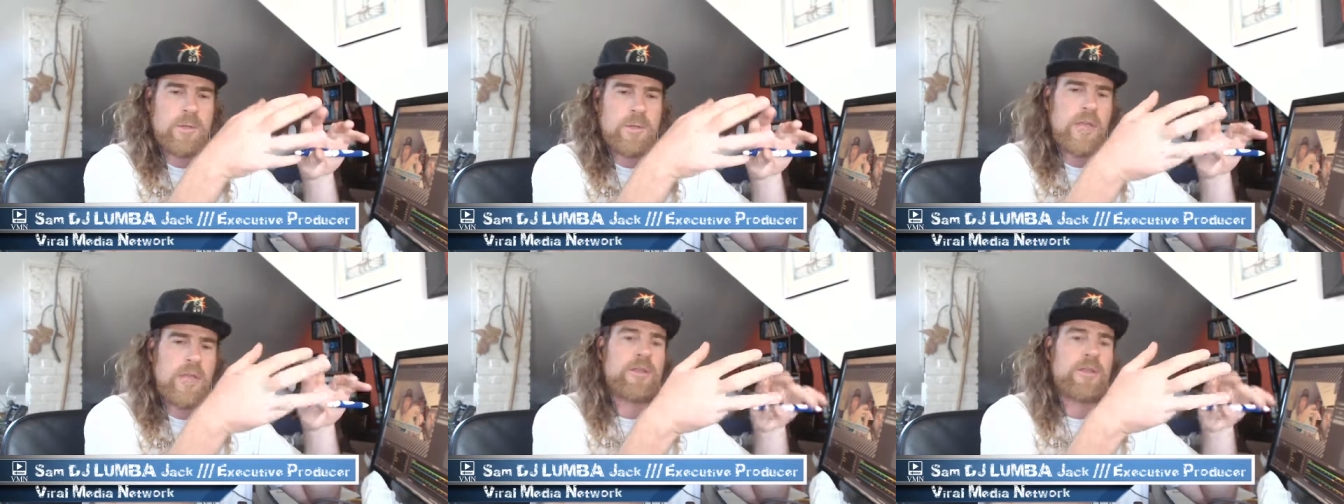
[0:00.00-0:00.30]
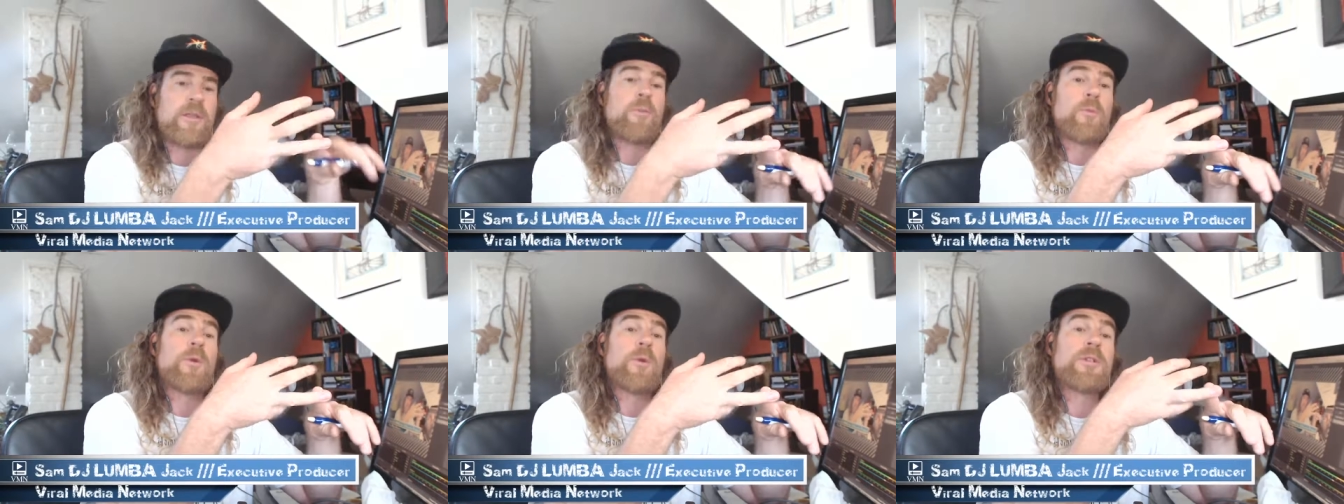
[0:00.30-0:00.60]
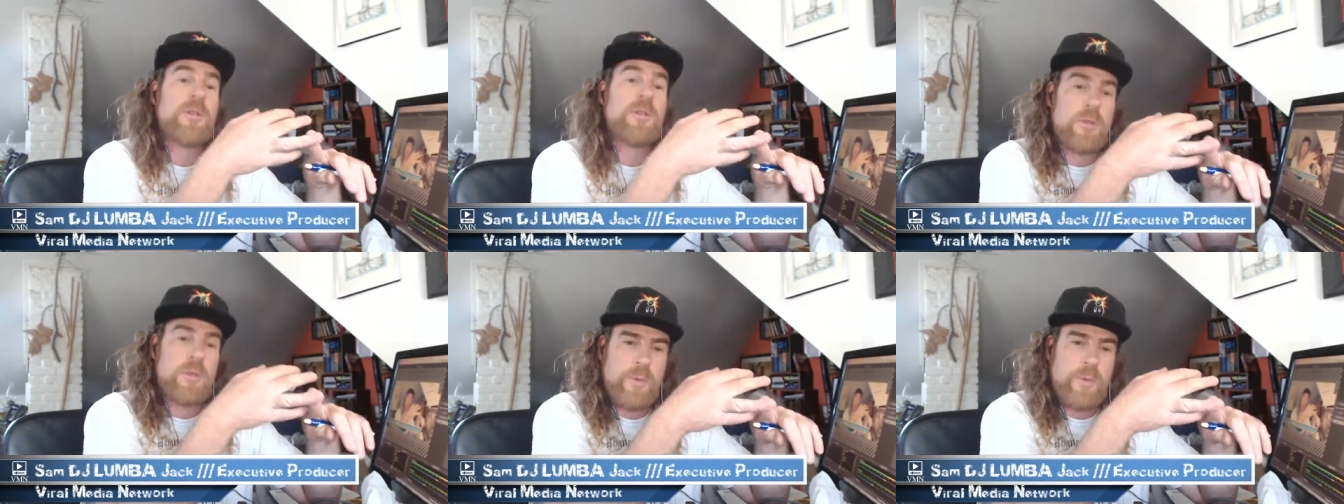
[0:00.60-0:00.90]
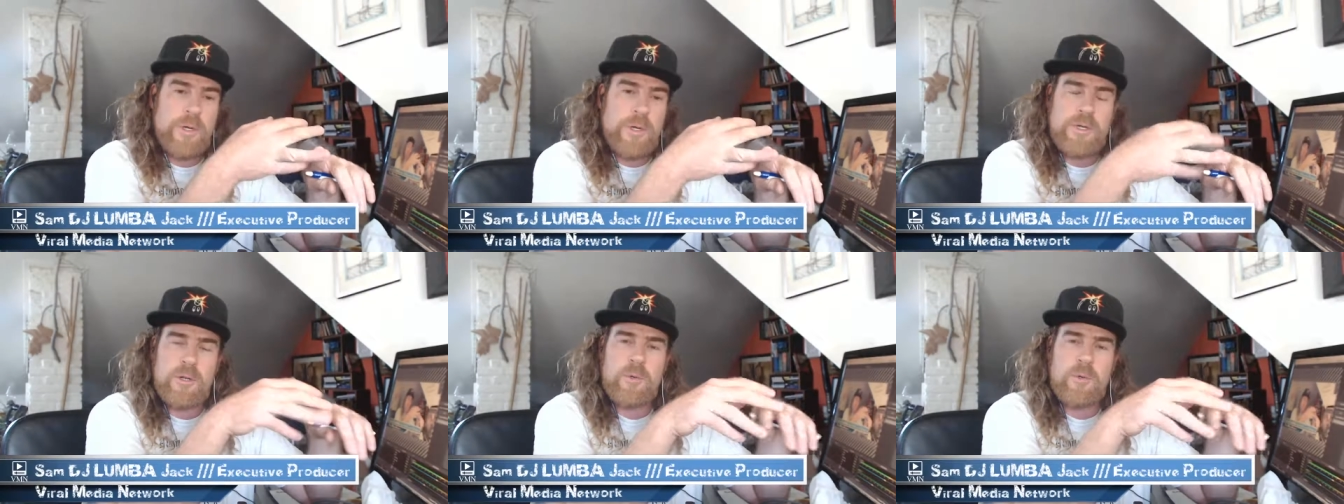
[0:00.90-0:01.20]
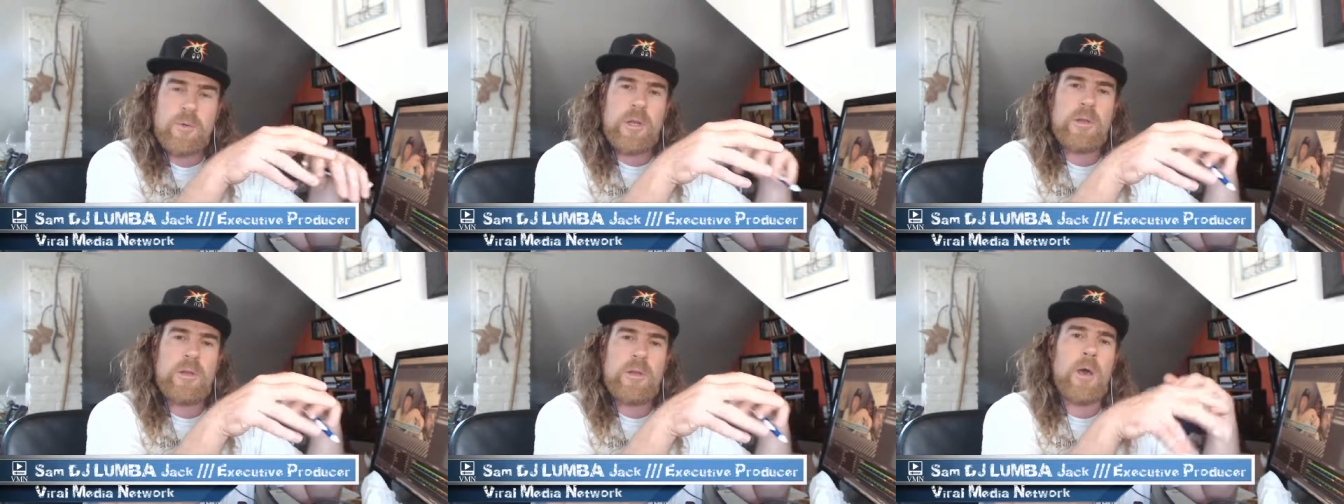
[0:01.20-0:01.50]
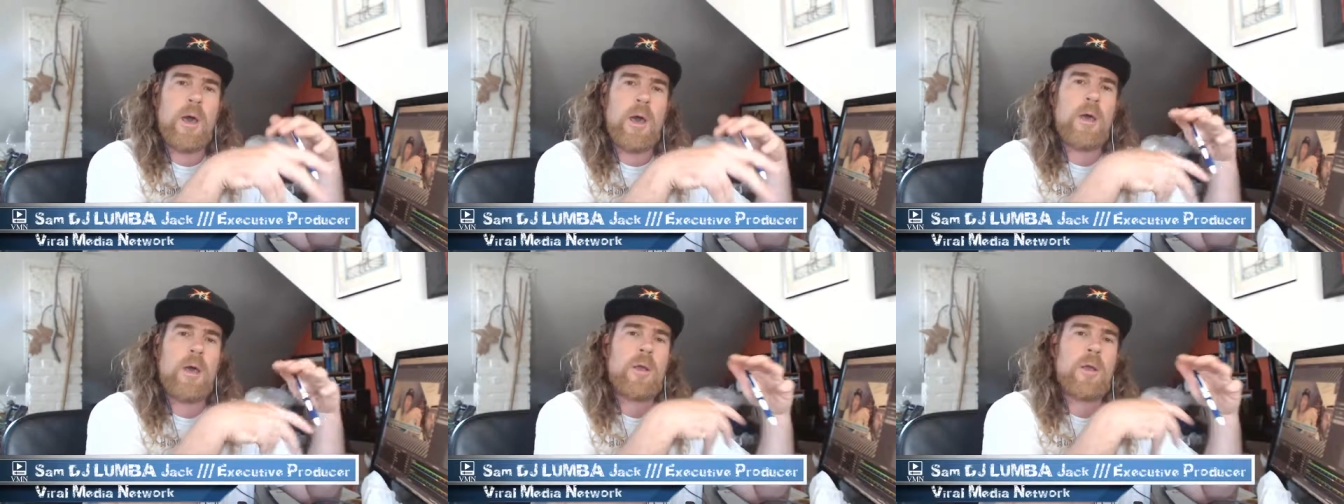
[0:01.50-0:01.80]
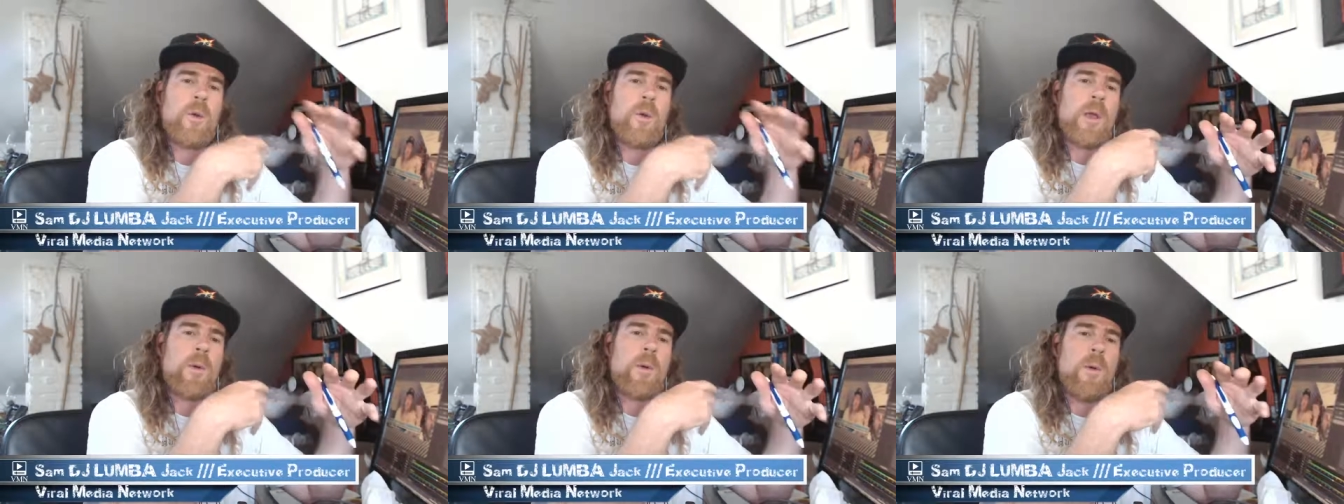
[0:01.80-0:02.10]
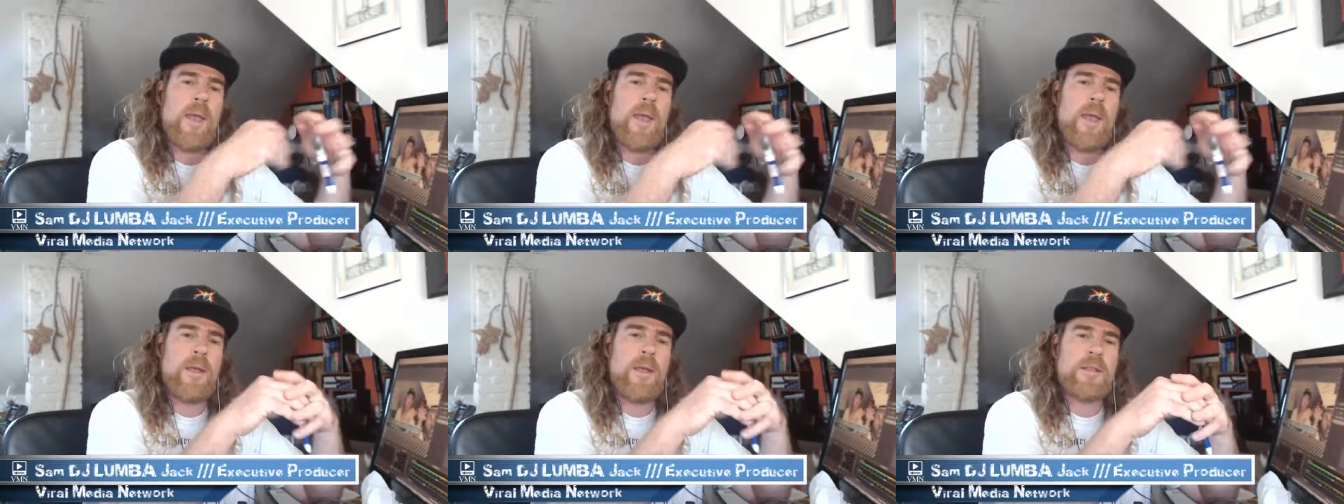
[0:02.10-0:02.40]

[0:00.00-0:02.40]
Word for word: not the original original, but uh, Quick Way.